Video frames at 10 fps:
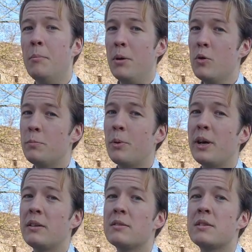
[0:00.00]

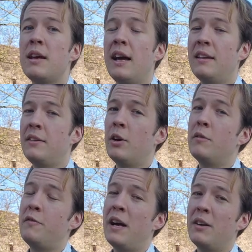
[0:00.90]
blueprints, and that they
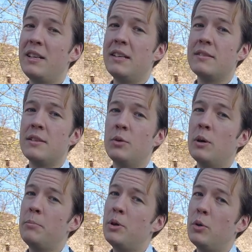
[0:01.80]
are fairly easy
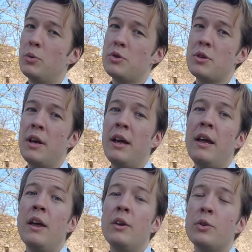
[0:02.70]
to approach.
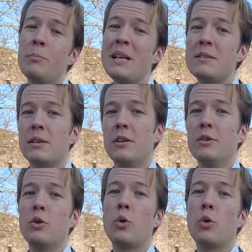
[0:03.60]
So basically,